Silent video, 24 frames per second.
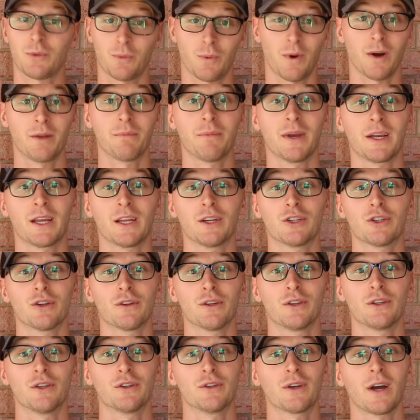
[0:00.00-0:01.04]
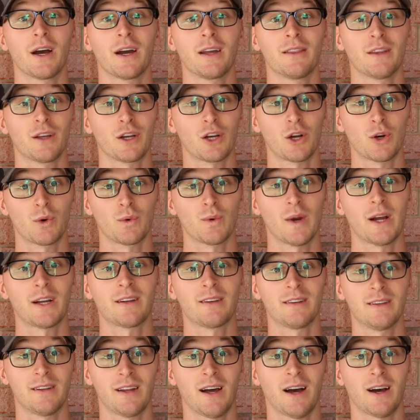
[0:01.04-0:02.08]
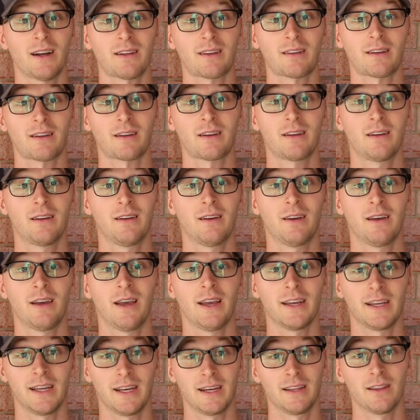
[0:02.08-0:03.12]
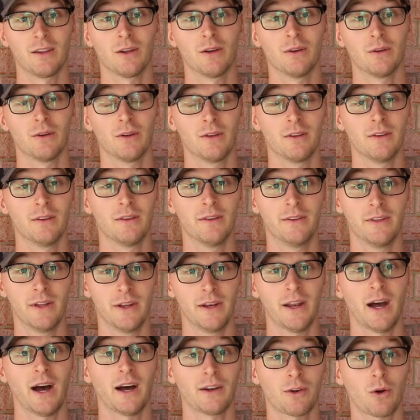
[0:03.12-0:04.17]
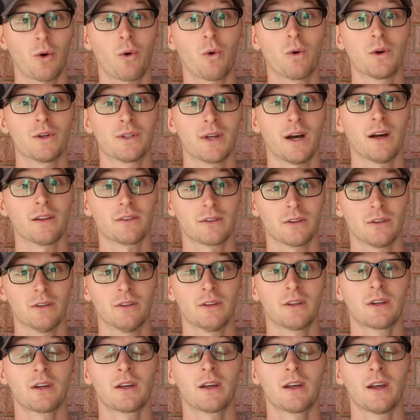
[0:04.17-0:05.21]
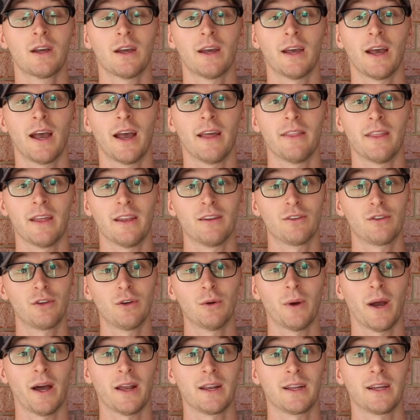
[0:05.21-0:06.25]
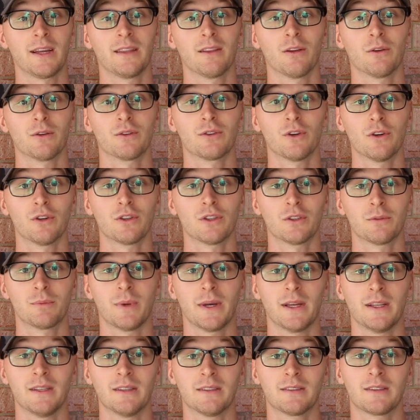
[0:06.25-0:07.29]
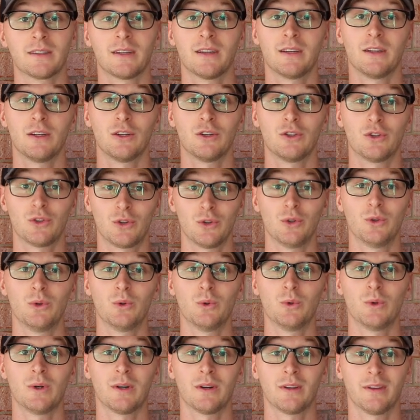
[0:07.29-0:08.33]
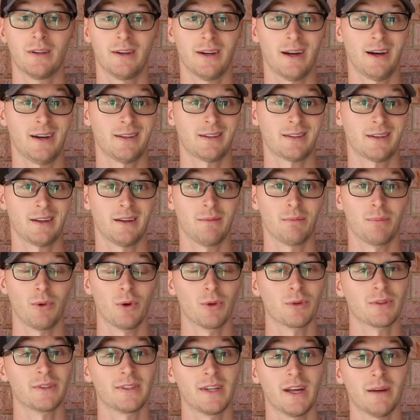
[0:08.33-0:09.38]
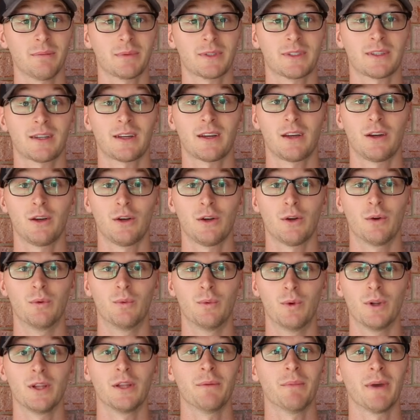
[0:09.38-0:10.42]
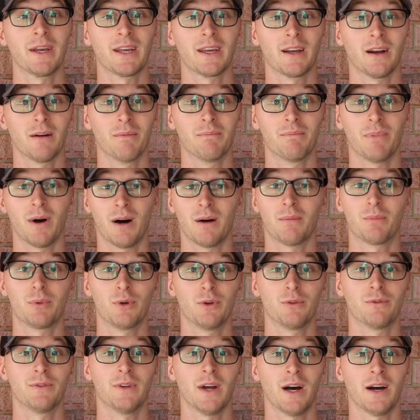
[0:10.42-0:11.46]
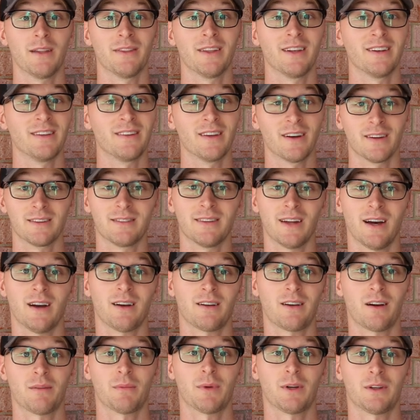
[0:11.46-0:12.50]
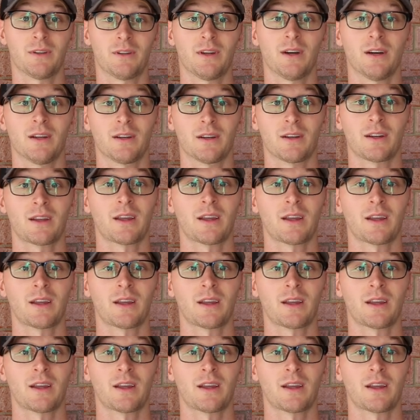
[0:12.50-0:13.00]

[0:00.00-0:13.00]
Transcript: One, making sure that you're tying the correct knot and getting the, the knot horizontal. And then two, adding in those surgeon's bends to the knot on both steps really make it a bomb-proof knot that does not come undone.